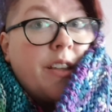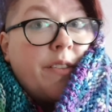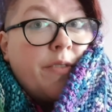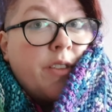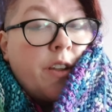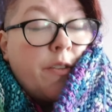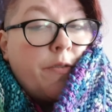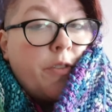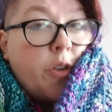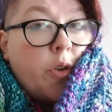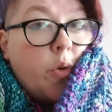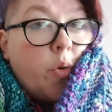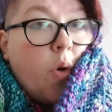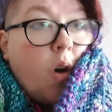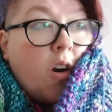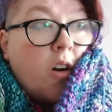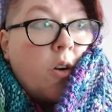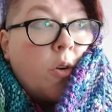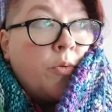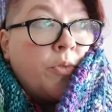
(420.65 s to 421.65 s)
even if you
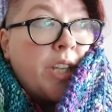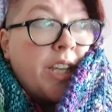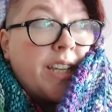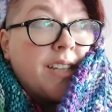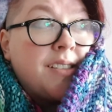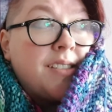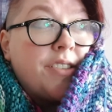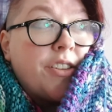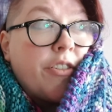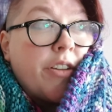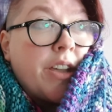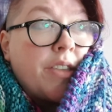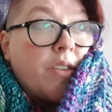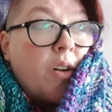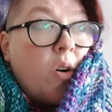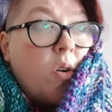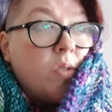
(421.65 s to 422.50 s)
are only considering the